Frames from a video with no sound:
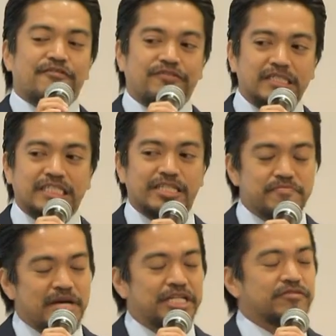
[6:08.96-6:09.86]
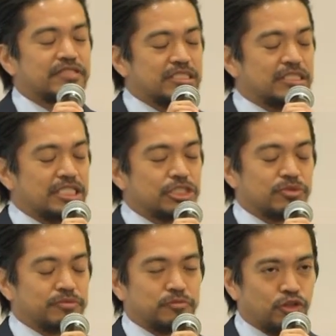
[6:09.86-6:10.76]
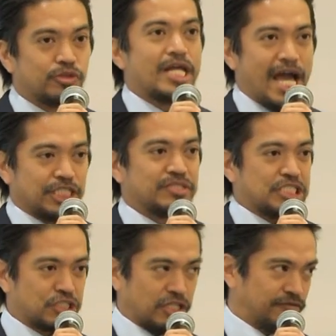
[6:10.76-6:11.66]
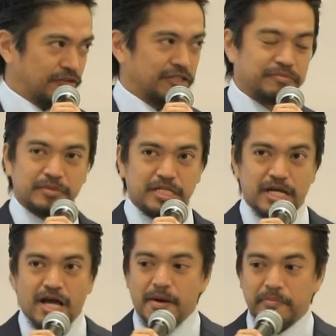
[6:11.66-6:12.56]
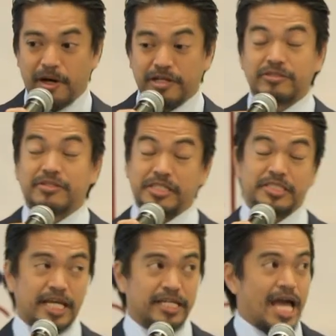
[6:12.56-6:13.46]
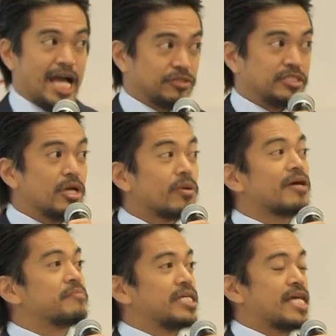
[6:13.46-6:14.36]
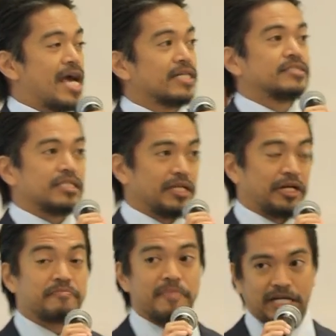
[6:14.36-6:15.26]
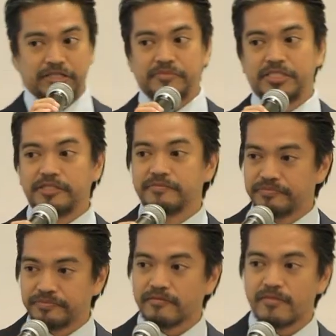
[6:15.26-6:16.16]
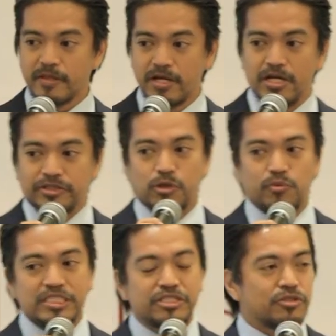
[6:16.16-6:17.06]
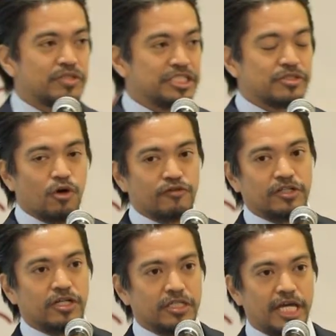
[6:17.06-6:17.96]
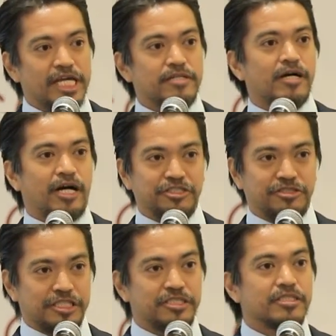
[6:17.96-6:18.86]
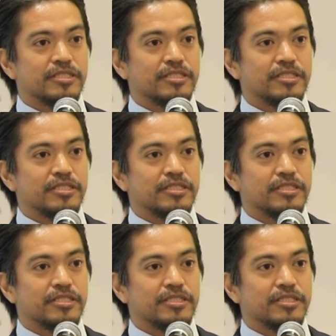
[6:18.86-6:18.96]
a feeling that many of these deals would, could actually suffer. But to this date, actually no company has declared bankruptcy. So we screened over 800